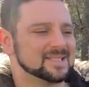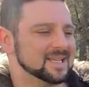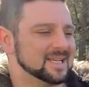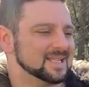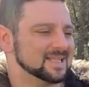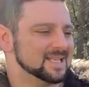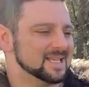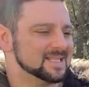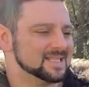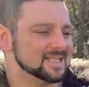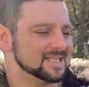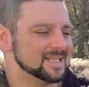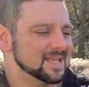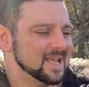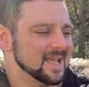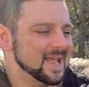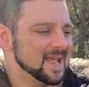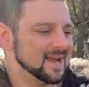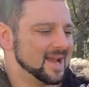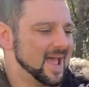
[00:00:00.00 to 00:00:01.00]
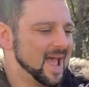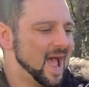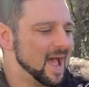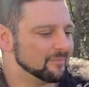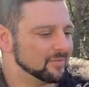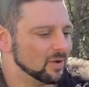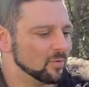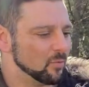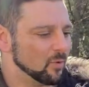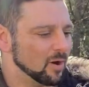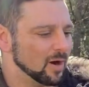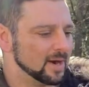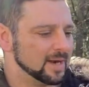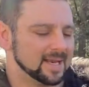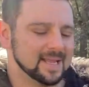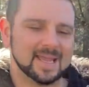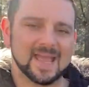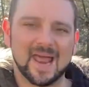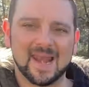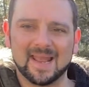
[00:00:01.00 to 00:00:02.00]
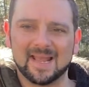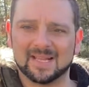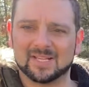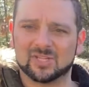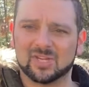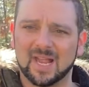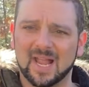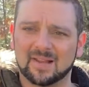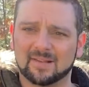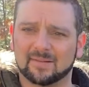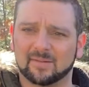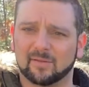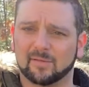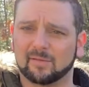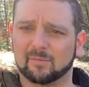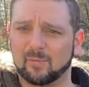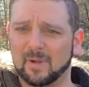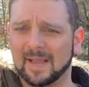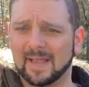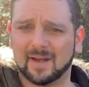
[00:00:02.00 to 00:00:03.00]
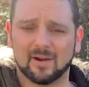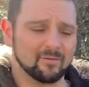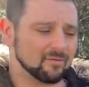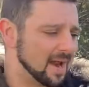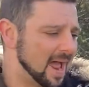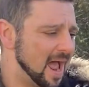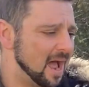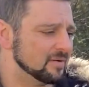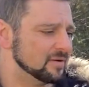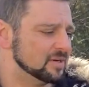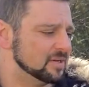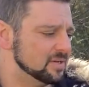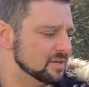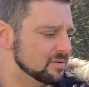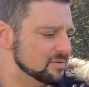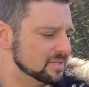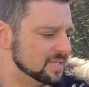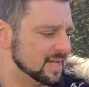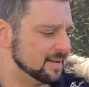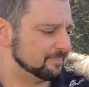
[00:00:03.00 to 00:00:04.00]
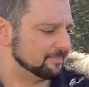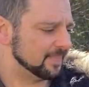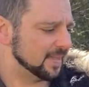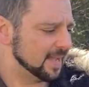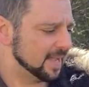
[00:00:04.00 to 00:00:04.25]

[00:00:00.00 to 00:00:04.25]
like this and having one and getting a chance to swing it around and use it